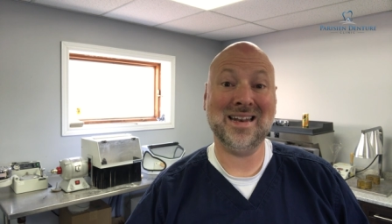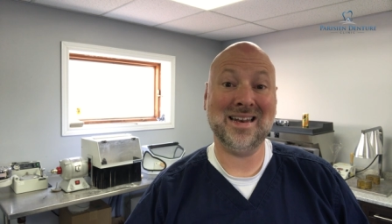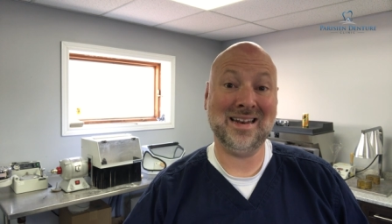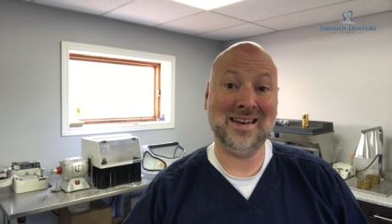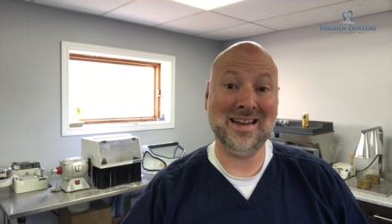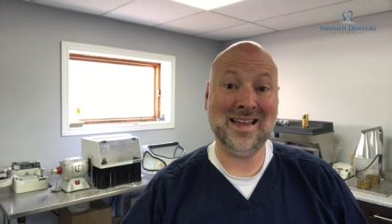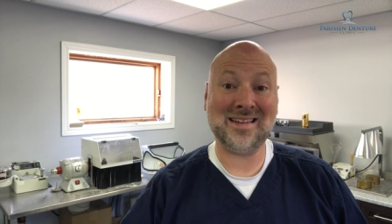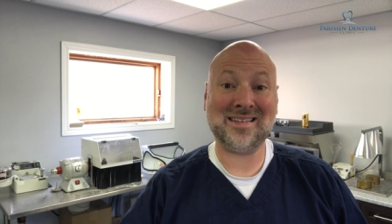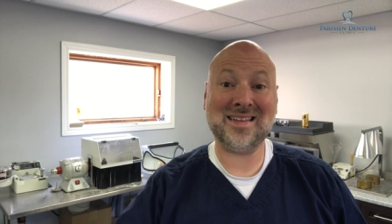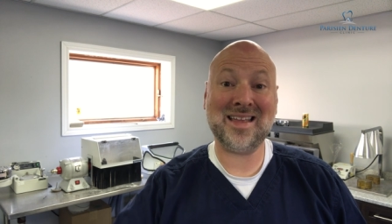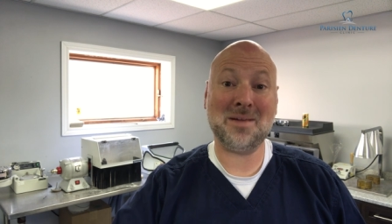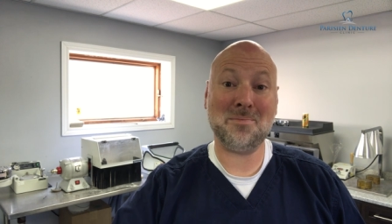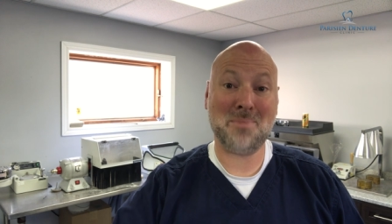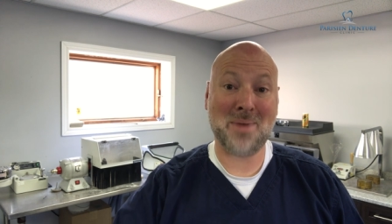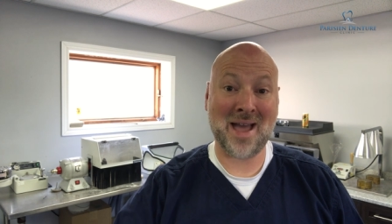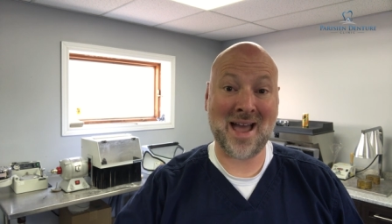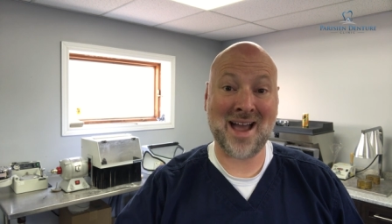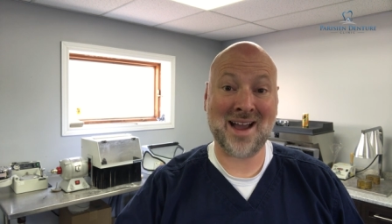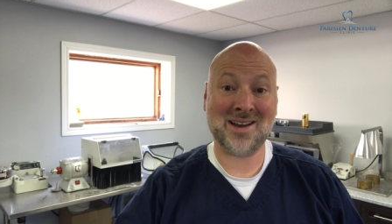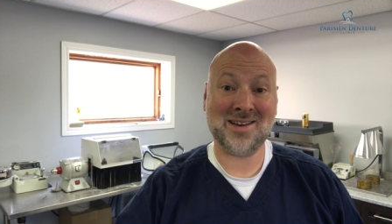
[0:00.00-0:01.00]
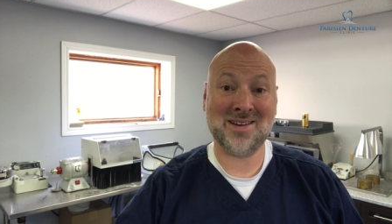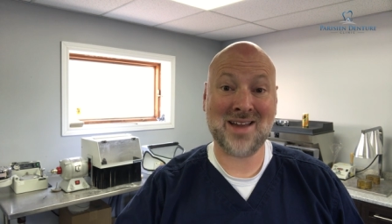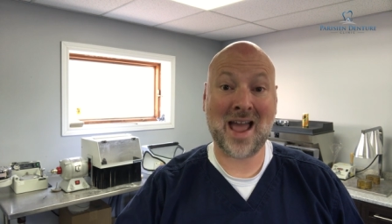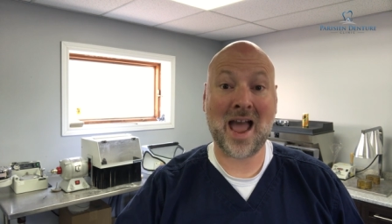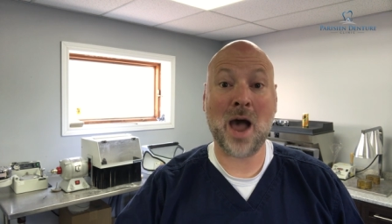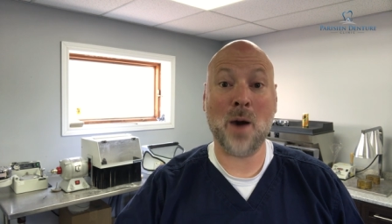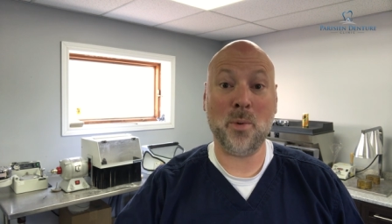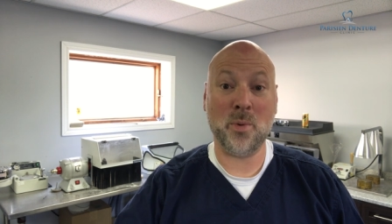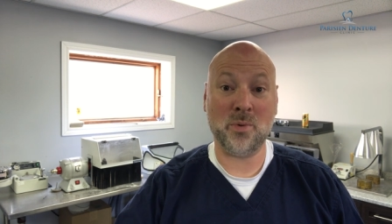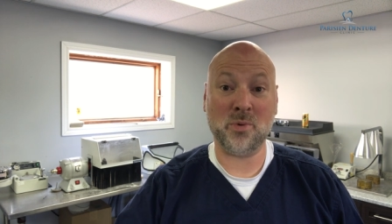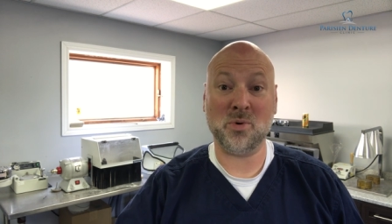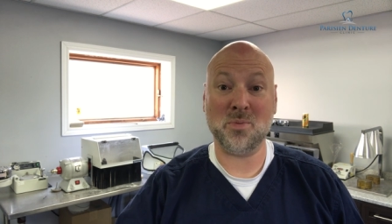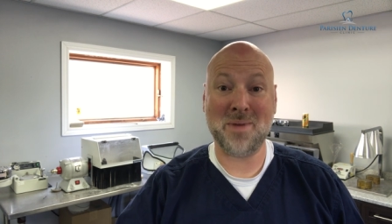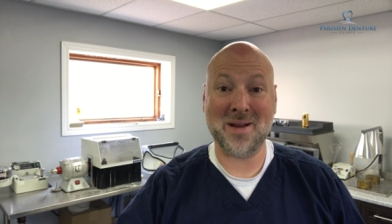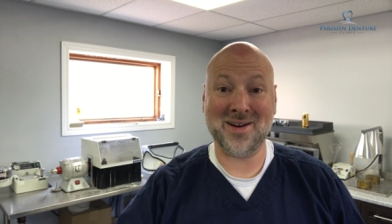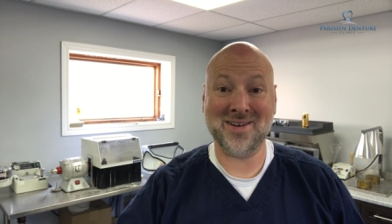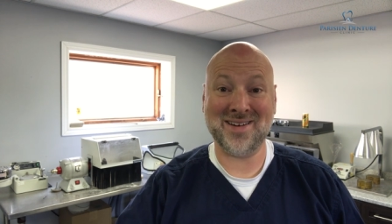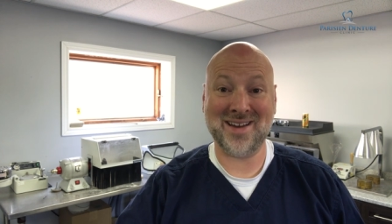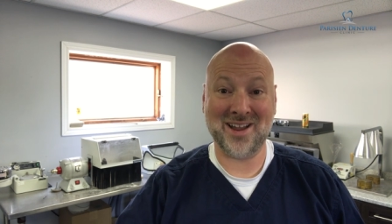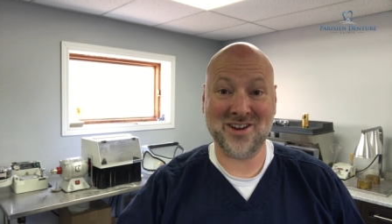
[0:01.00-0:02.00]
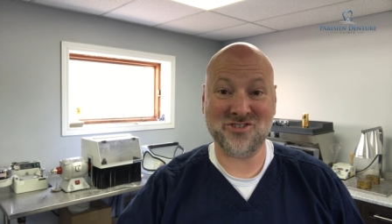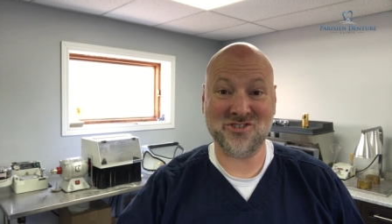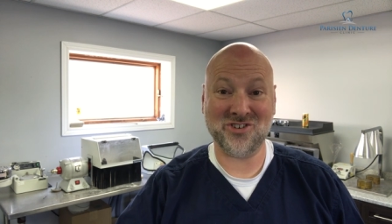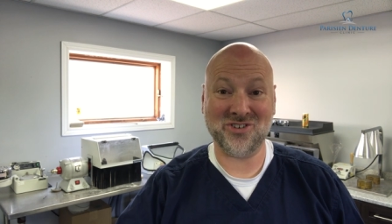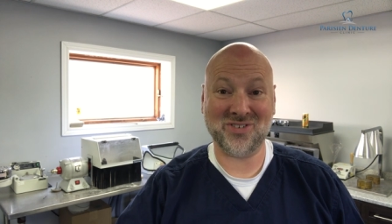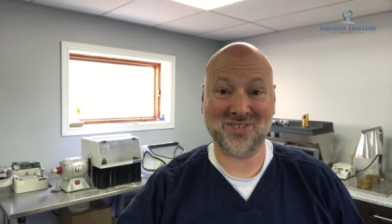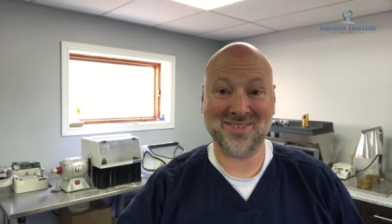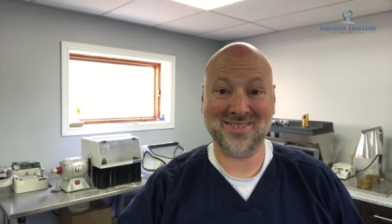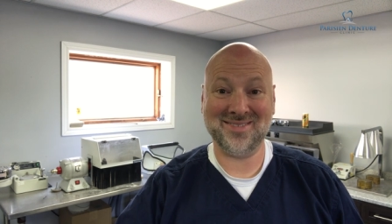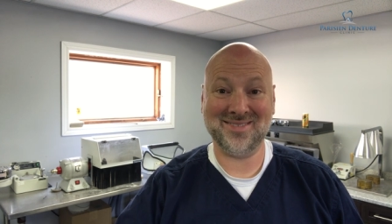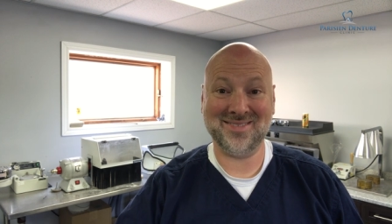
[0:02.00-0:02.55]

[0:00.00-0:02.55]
Let's get back to how we repair dentures.